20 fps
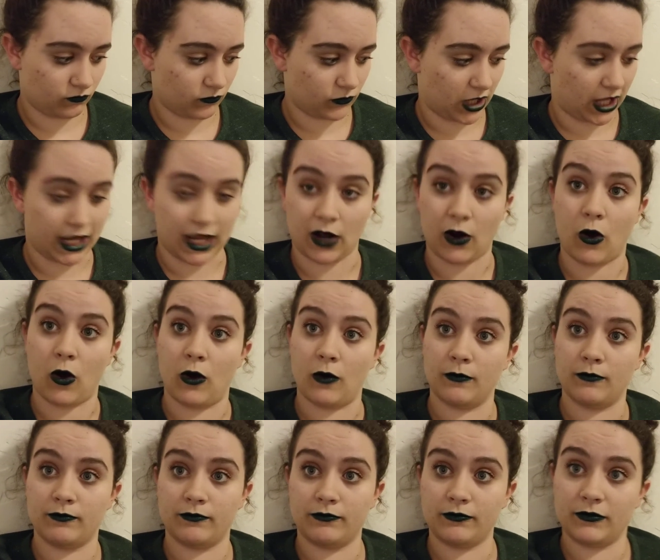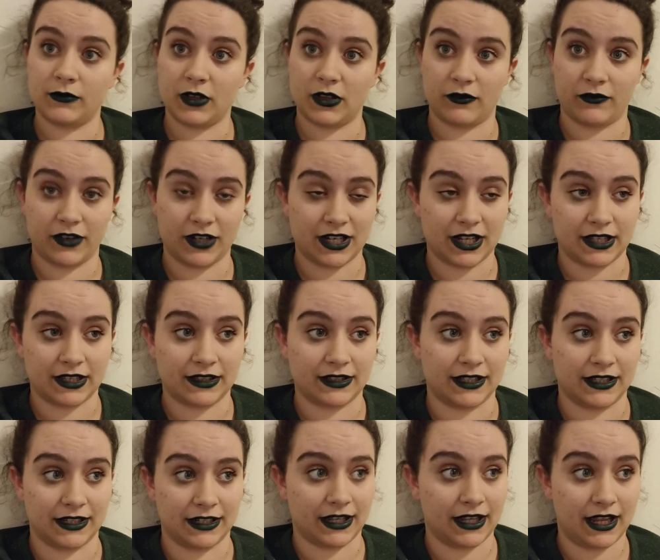like at all. If it did,
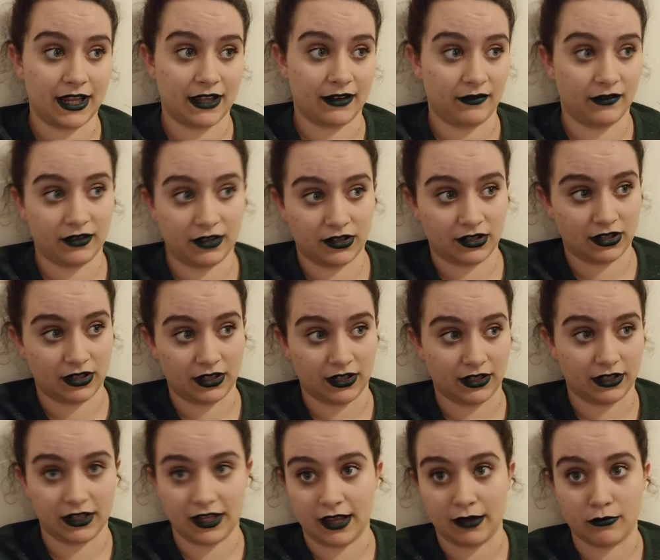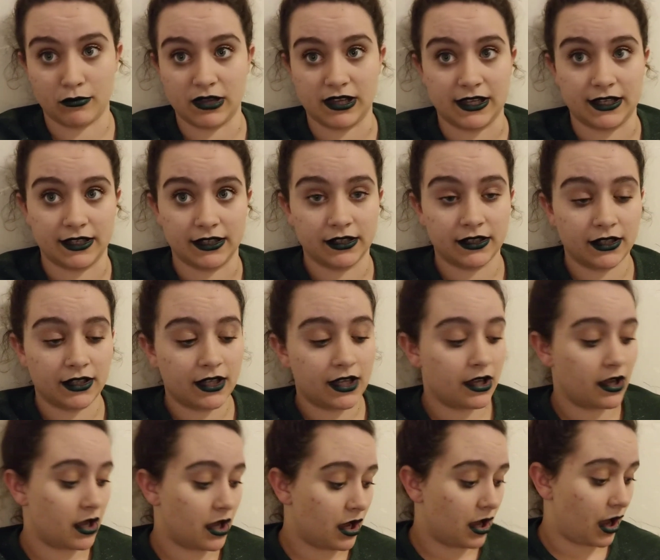then it didn't hit me.
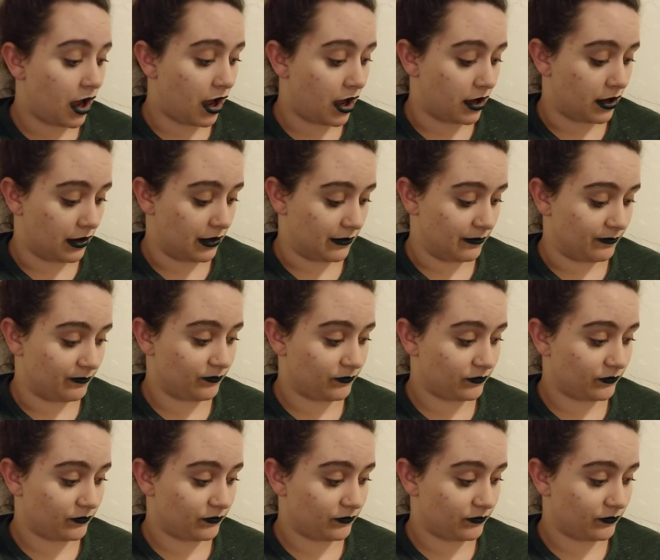I